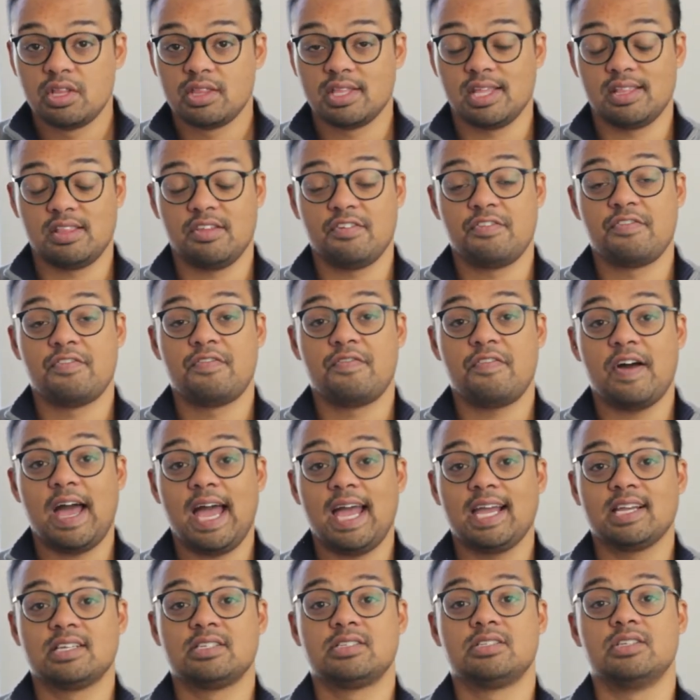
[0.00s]
that the
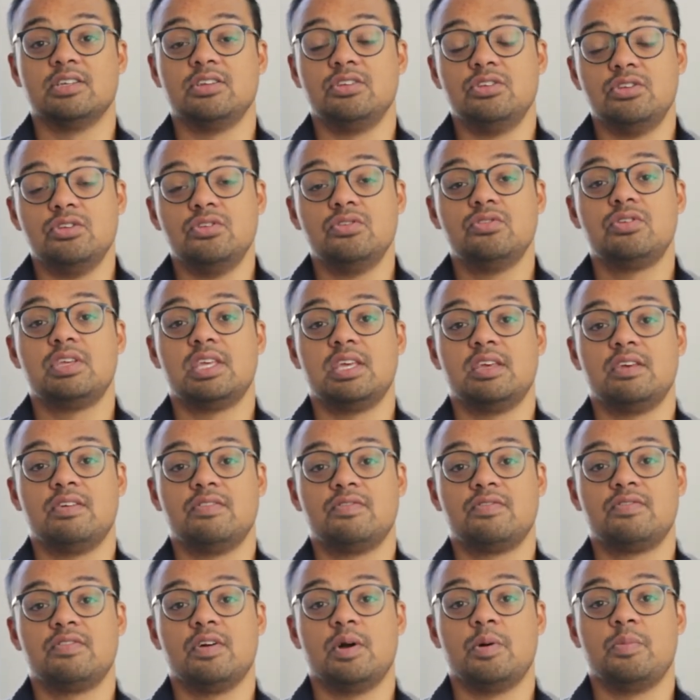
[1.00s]
facts that you
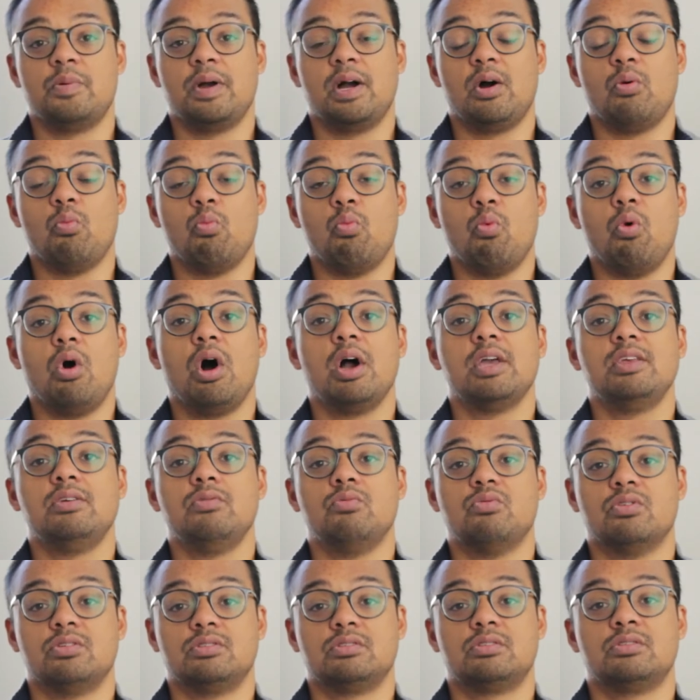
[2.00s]
give about why you
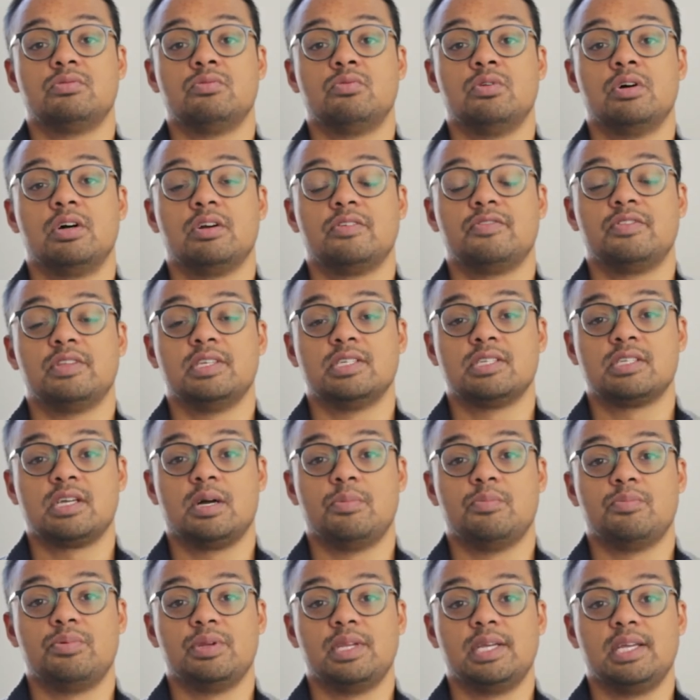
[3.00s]
want to work for this
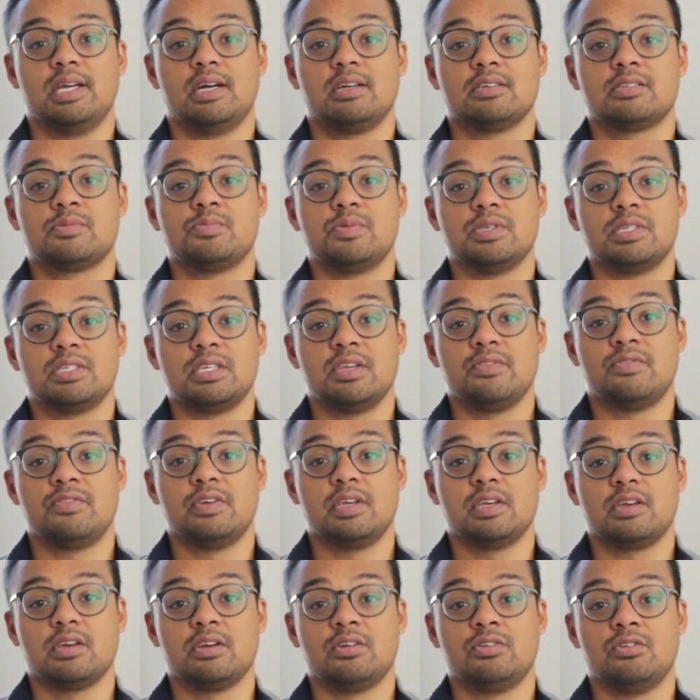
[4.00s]
company are
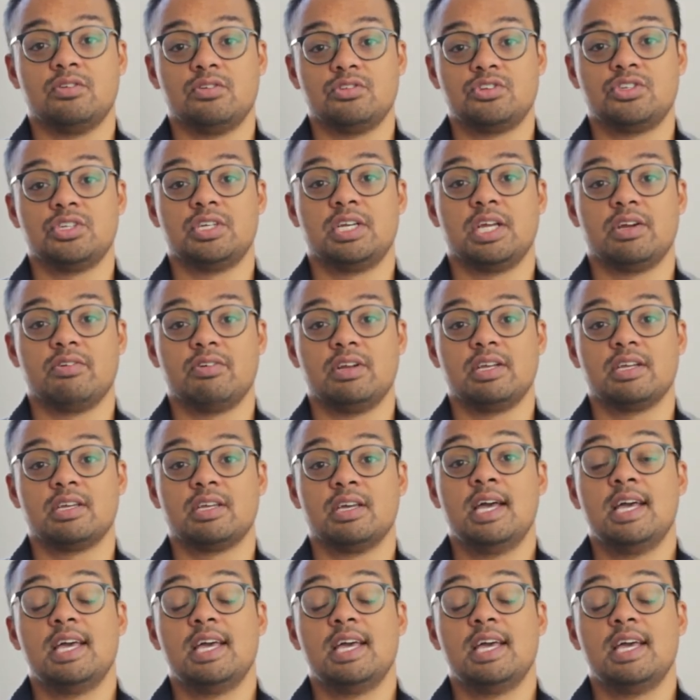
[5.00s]
specific and not generic.